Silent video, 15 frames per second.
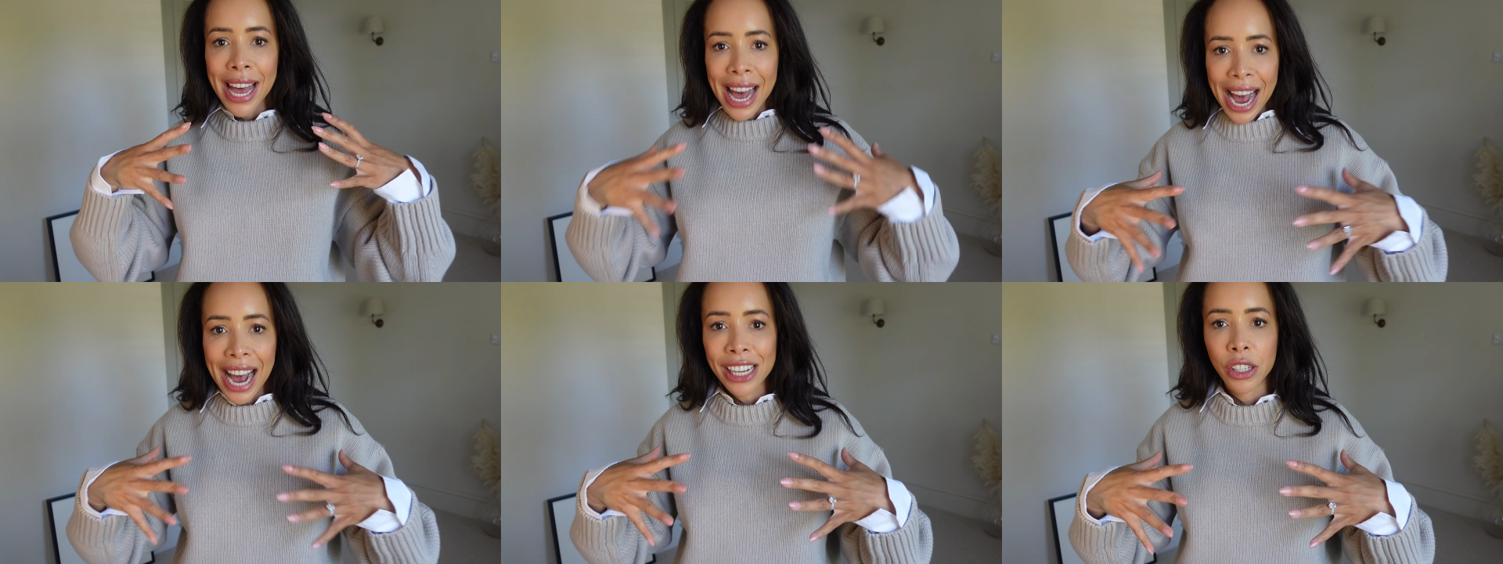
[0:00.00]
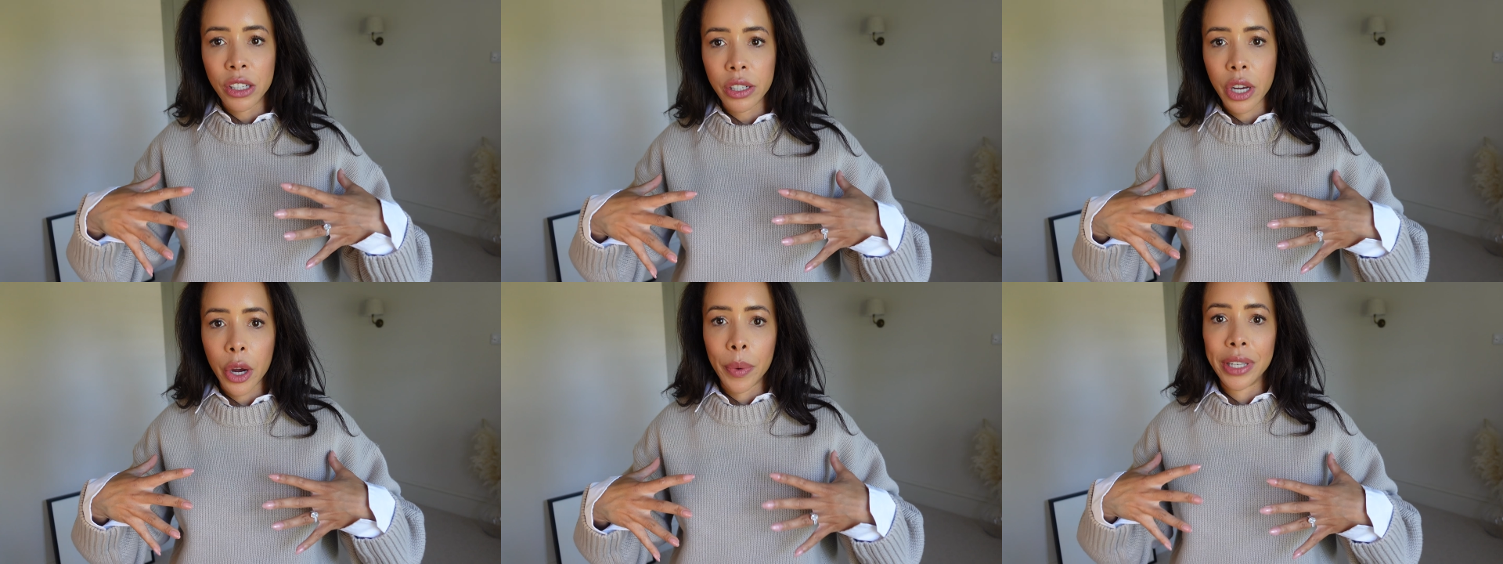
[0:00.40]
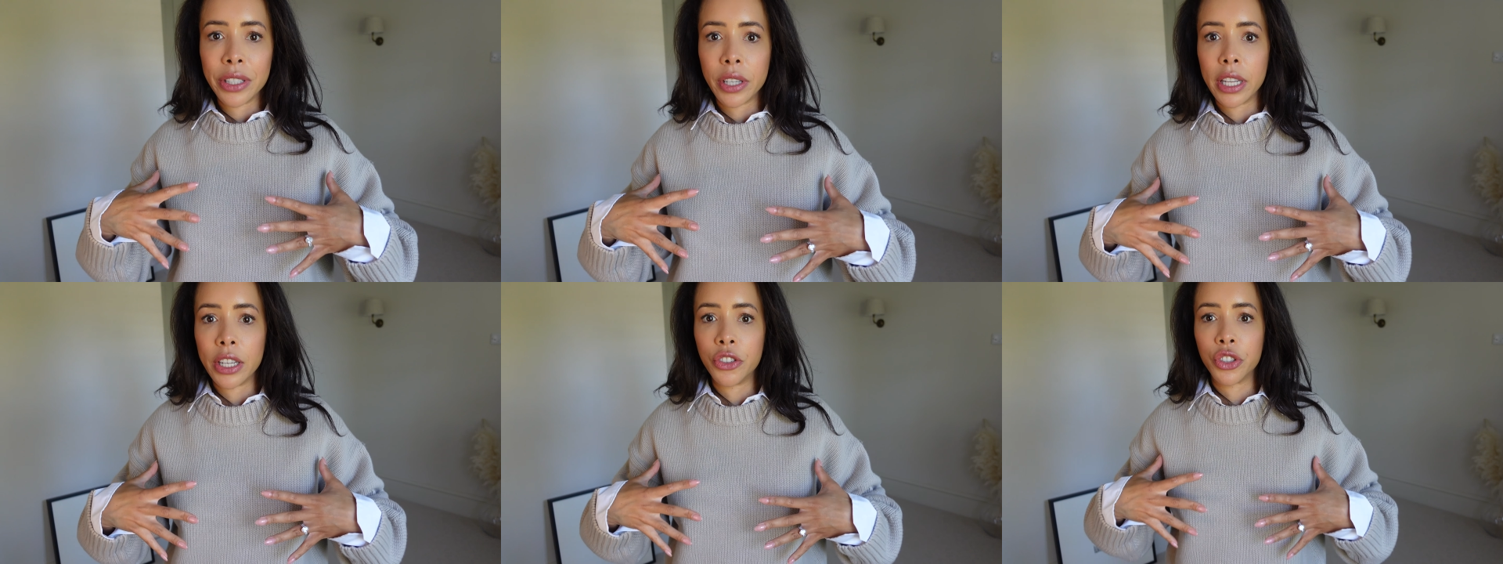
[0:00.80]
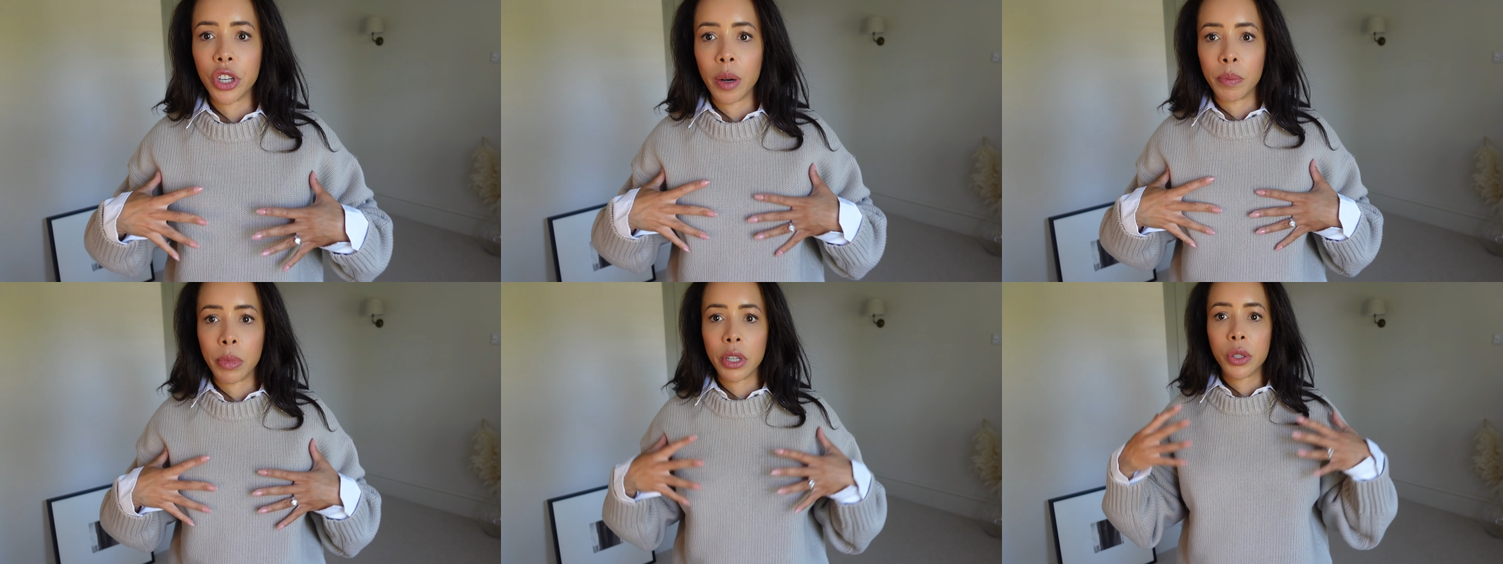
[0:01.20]
has to go into this
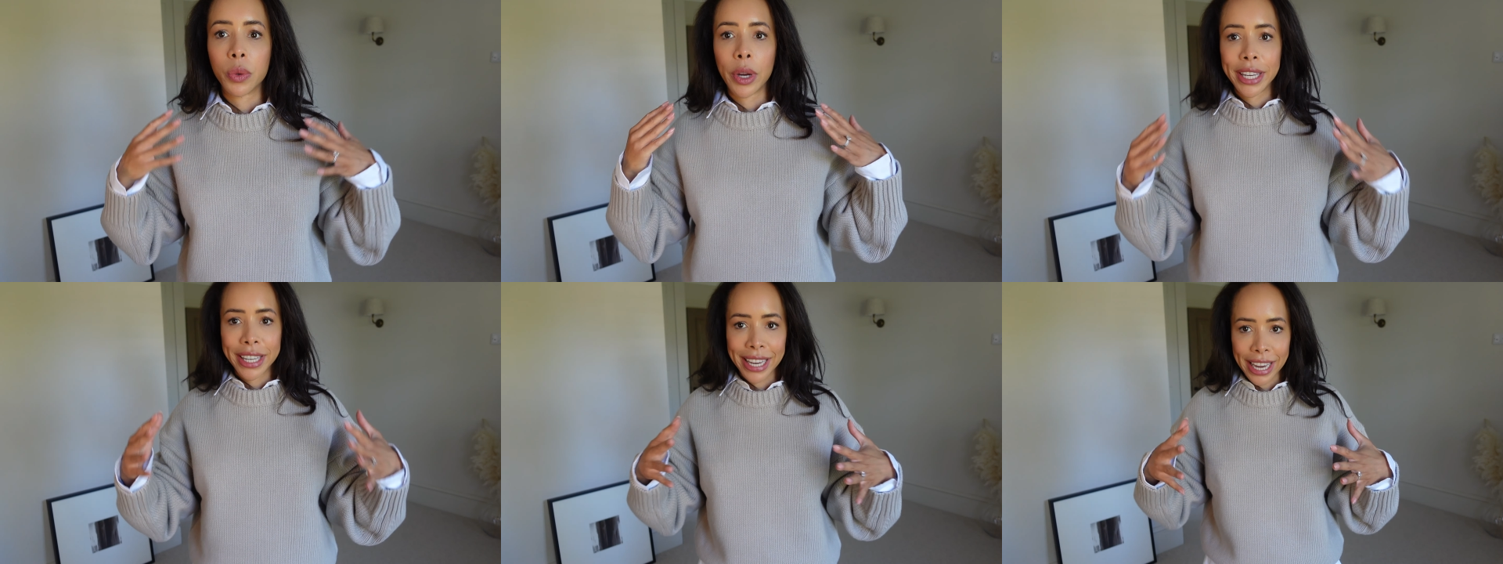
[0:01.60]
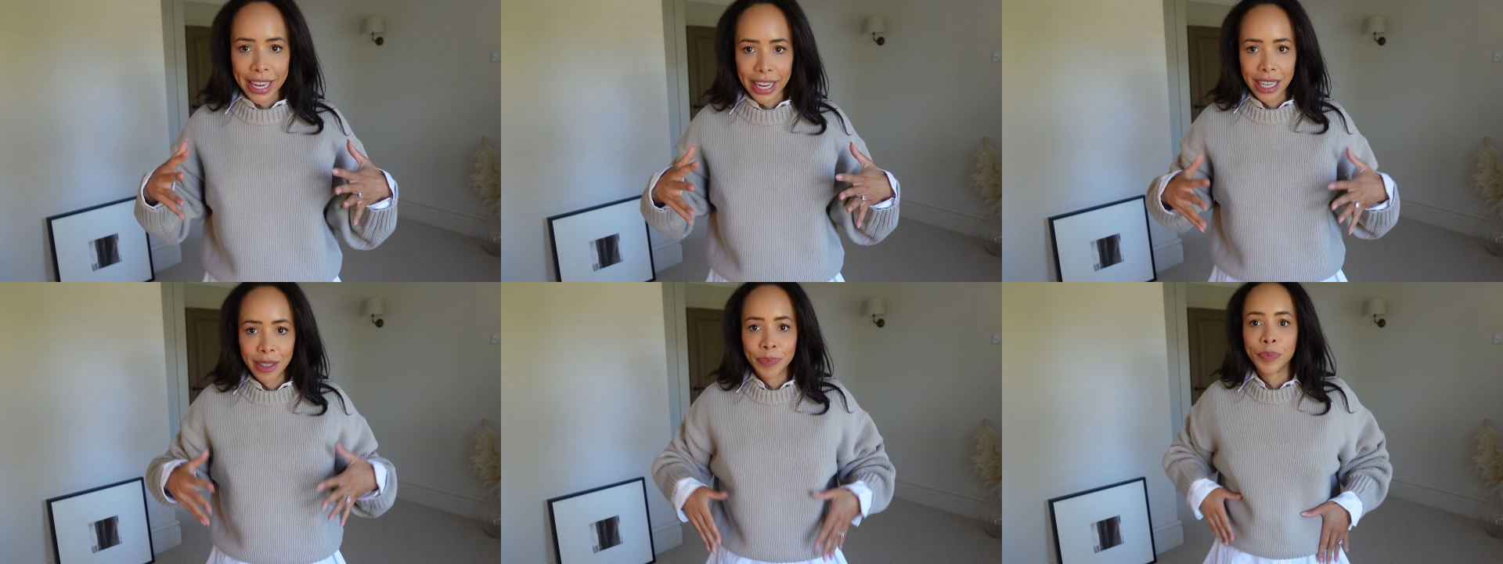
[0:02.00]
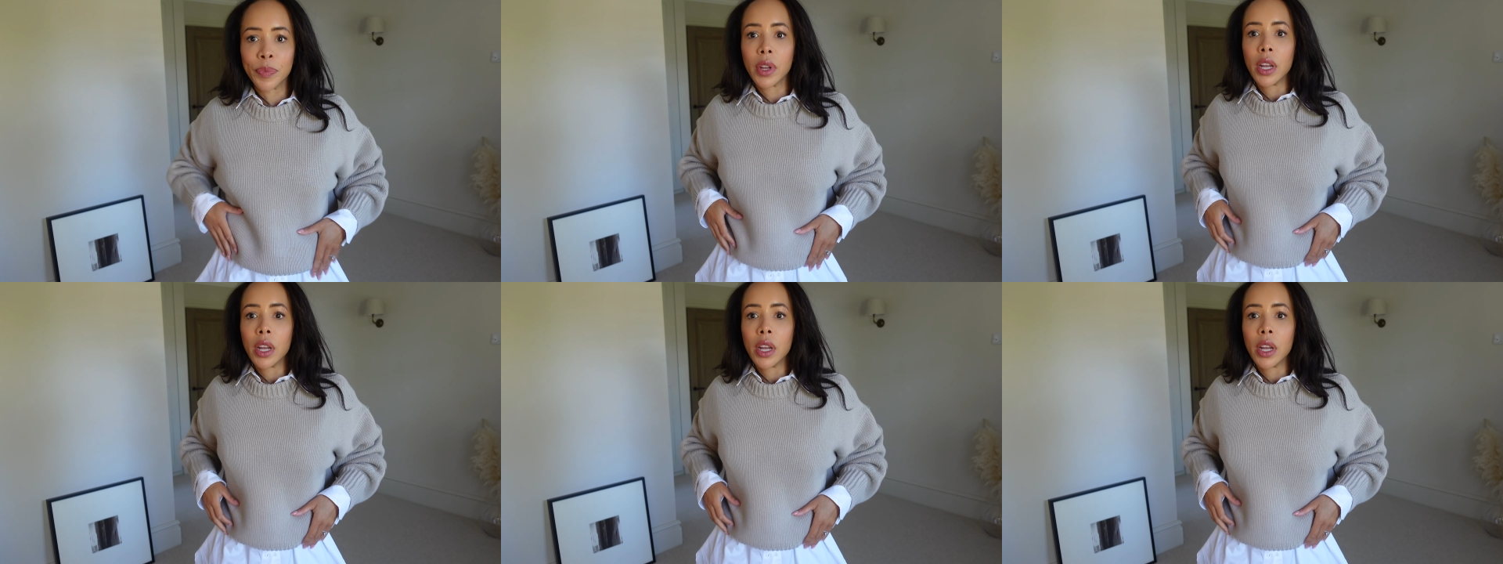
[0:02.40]
jumper. So I get it.